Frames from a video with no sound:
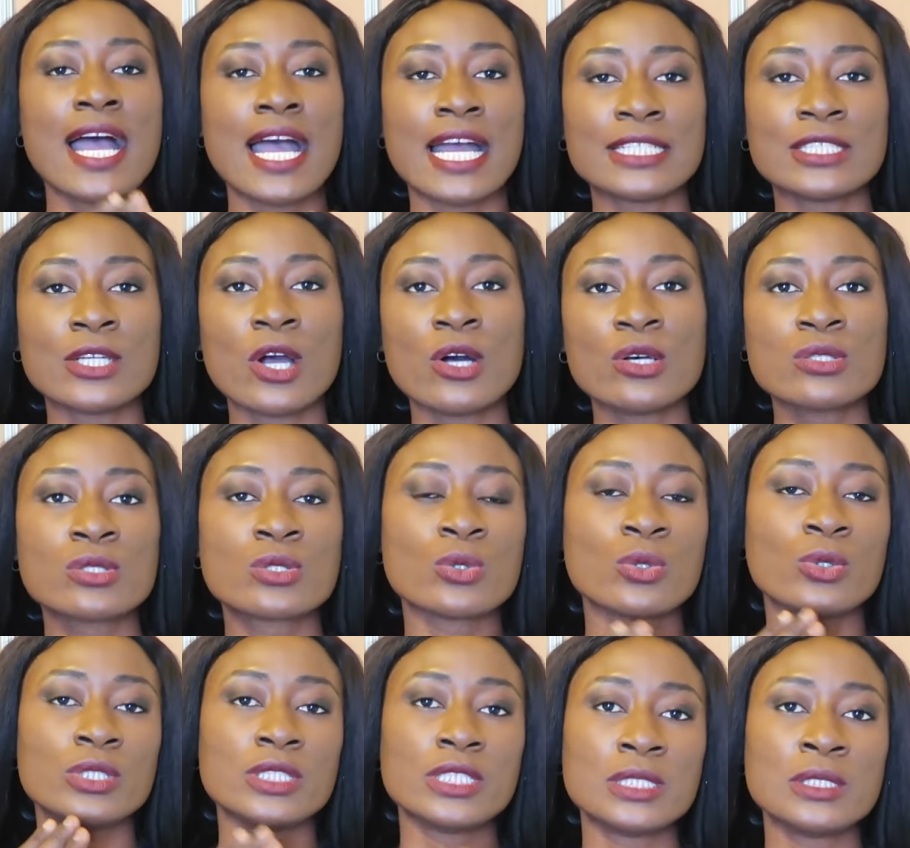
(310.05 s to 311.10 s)
and
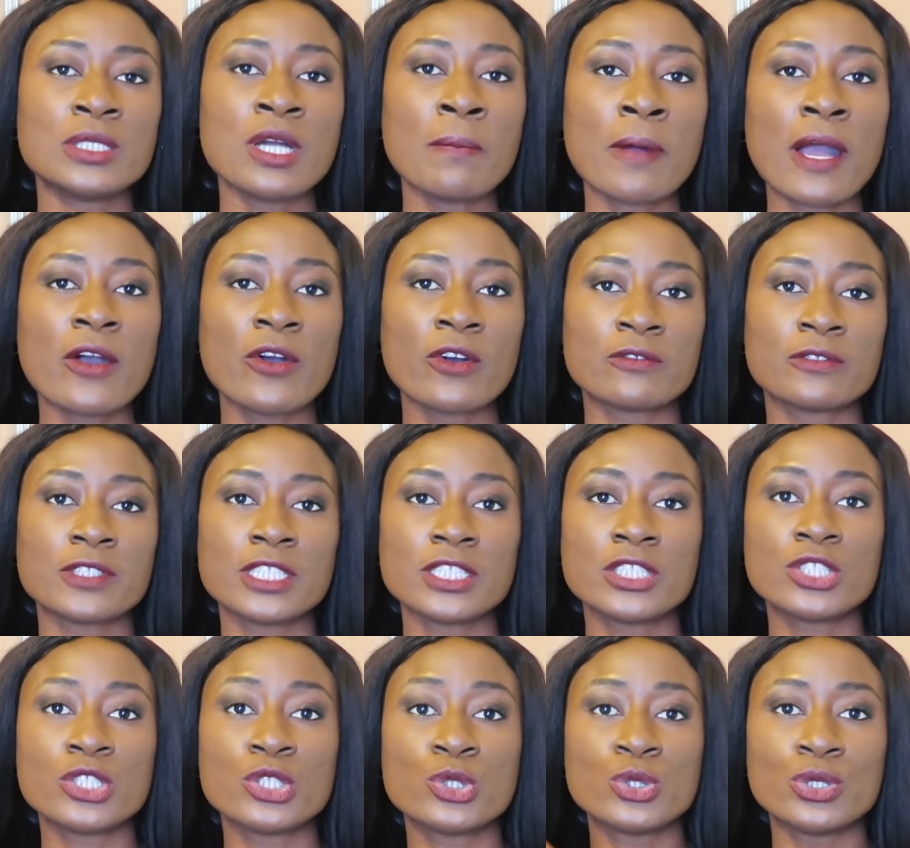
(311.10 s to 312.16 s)
also the number of
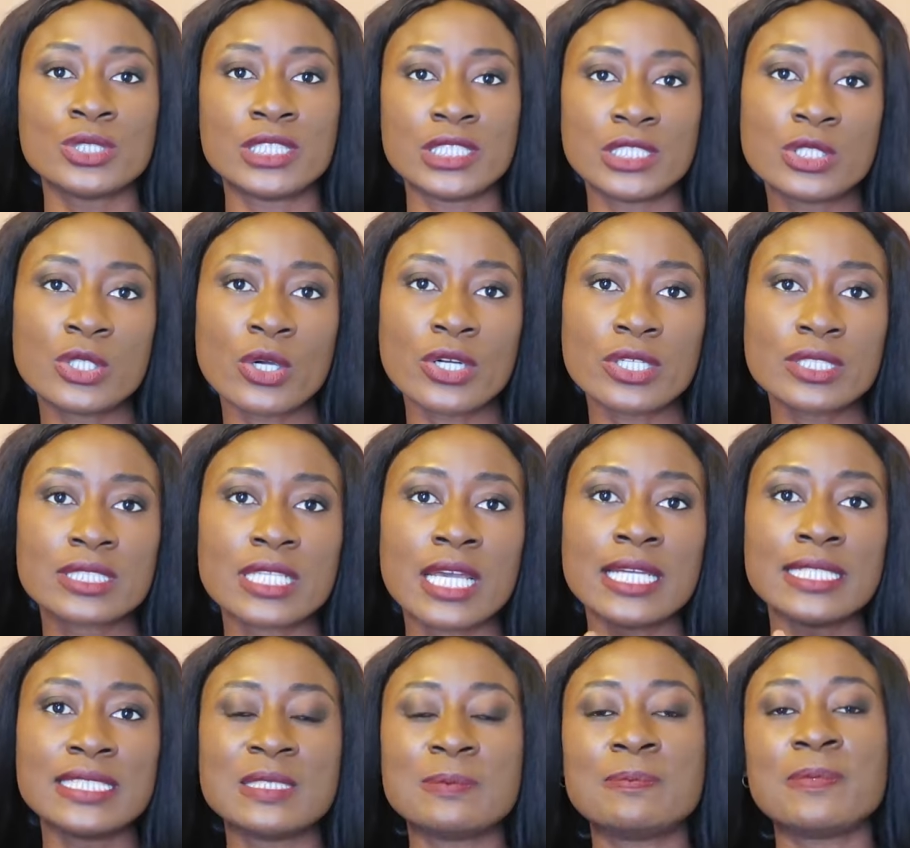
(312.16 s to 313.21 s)
inches you deduct
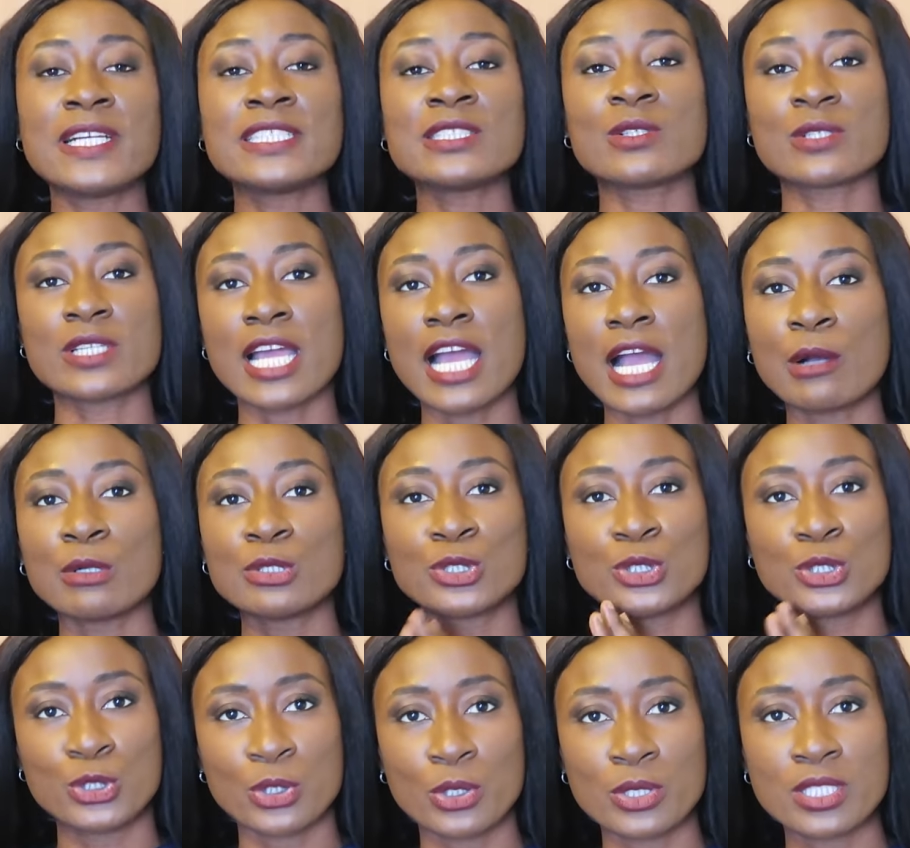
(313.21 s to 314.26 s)
depends on how
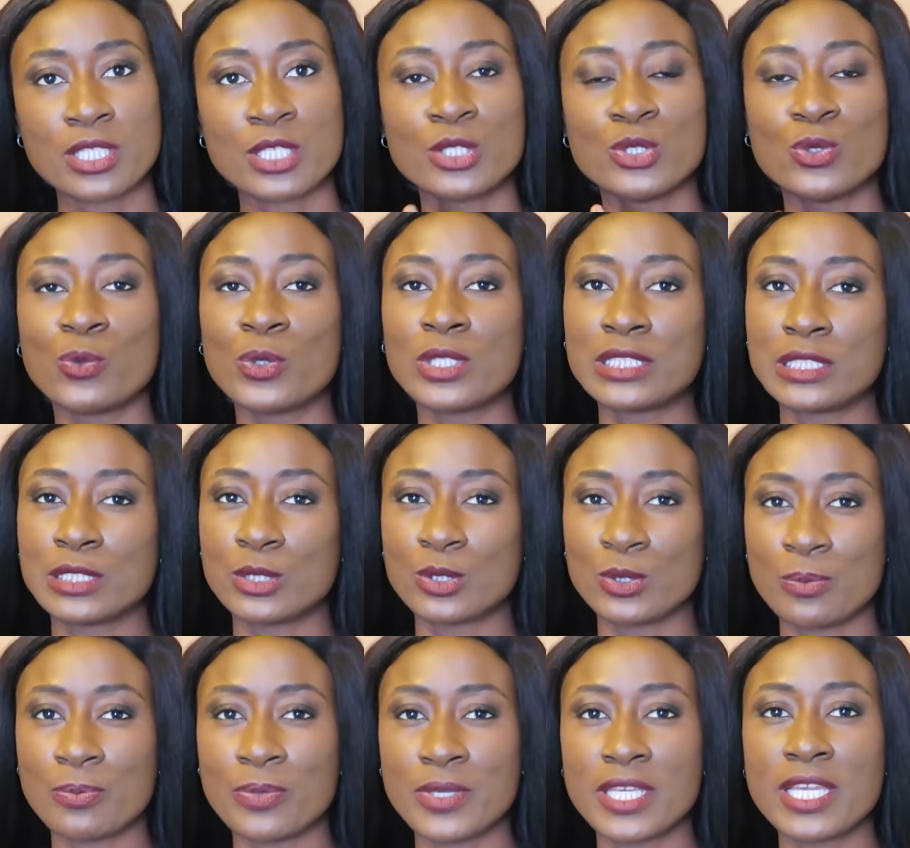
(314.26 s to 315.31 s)
short you want it
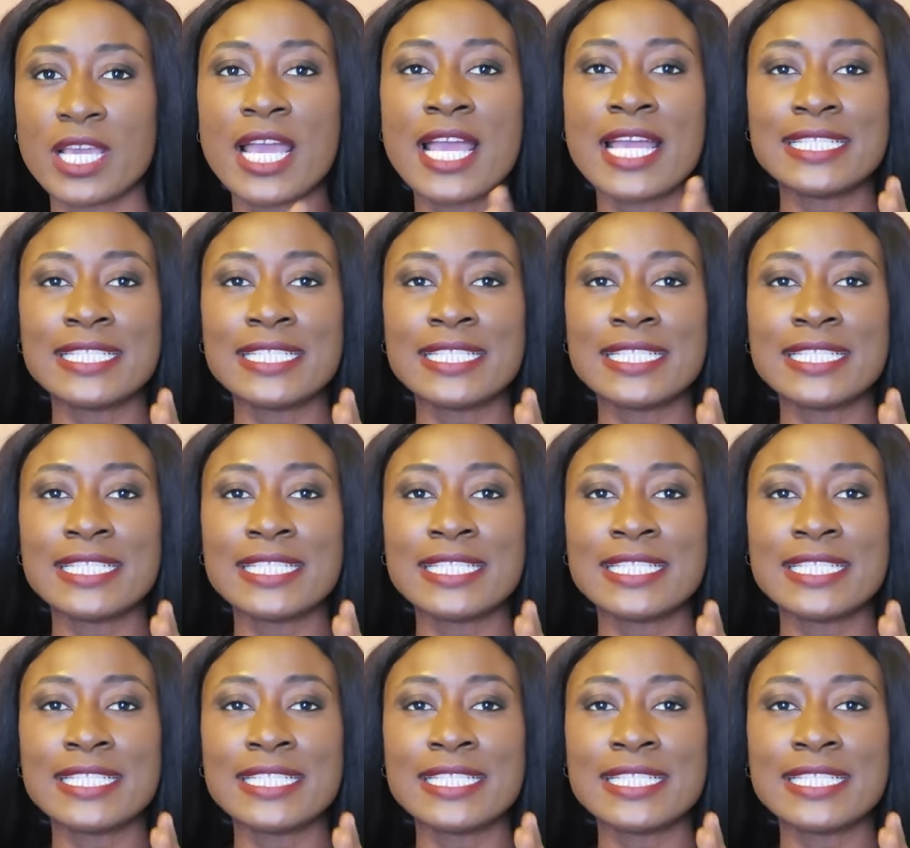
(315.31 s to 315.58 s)
to be